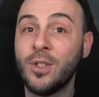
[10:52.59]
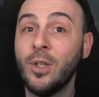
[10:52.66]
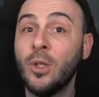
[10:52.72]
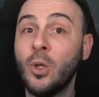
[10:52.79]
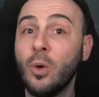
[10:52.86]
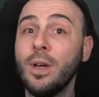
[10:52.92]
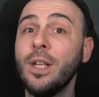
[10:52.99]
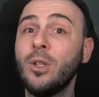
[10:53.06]
You
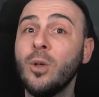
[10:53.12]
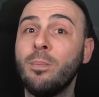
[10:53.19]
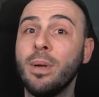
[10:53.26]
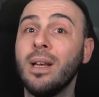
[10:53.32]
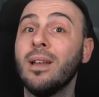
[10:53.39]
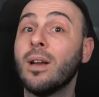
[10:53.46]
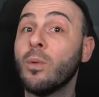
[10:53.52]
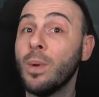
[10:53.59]
do need to
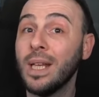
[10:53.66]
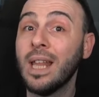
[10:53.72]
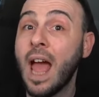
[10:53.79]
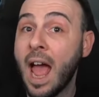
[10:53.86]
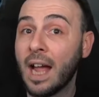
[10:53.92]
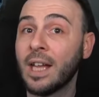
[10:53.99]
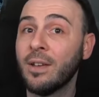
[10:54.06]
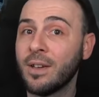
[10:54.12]
build her with
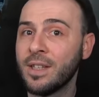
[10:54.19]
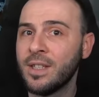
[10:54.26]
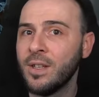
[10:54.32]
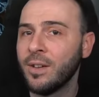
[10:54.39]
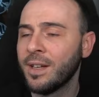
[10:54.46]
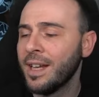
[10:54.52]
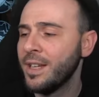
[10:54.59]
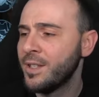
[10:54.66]
accuracy, okay?